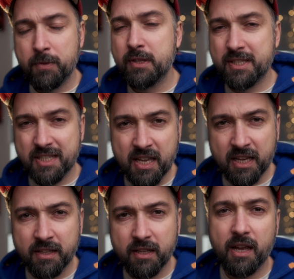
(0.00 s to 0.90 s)
sync
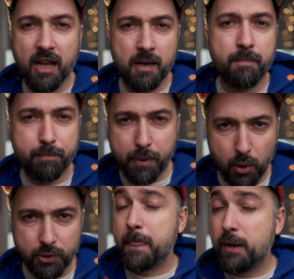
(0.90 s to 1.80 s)
it in
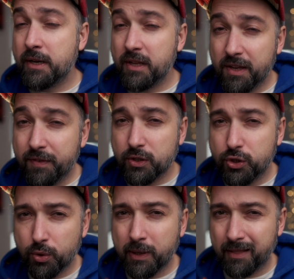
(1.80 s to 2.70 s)
post. You can even
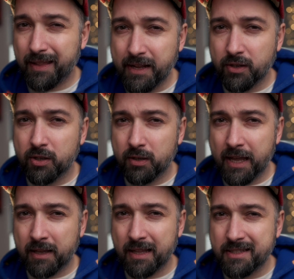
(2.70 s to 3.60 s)
do it later,
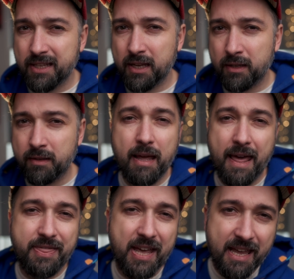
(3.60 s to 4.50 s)
like let's say
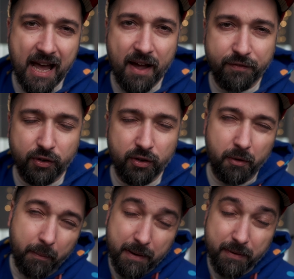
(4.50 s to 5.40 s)
a day after,
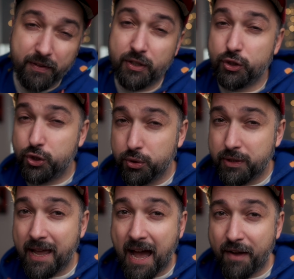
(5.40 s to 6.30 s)
or maybe even 2
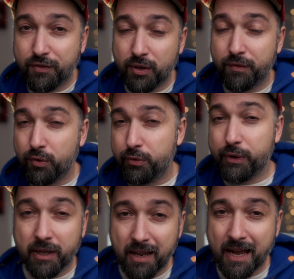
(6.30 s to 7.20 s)
days after if you
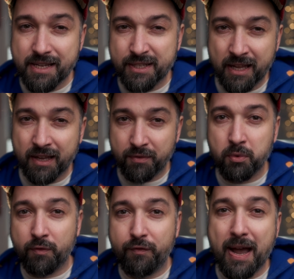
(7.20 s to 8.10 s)
realize like
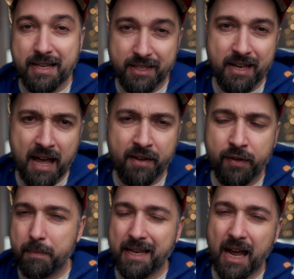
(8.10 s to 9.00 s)
fast enough.
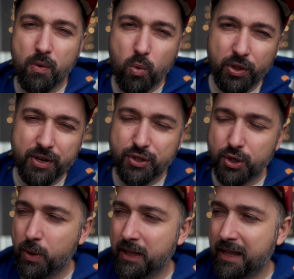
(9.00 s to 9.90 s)
But I wouldn't
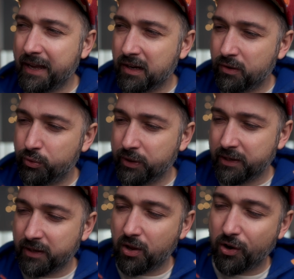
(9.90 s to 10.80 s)
do it like a
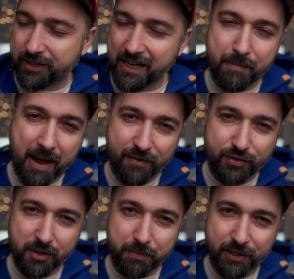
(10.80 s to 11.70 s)
really long time
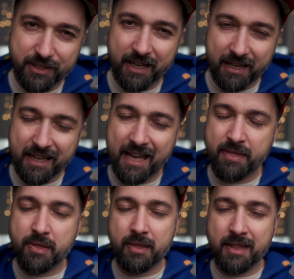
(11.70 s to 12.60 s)
after, because like,
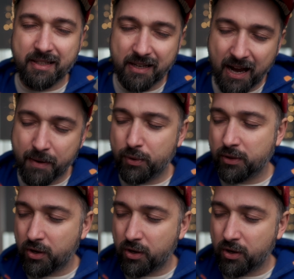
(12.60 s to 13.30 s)
again, the time will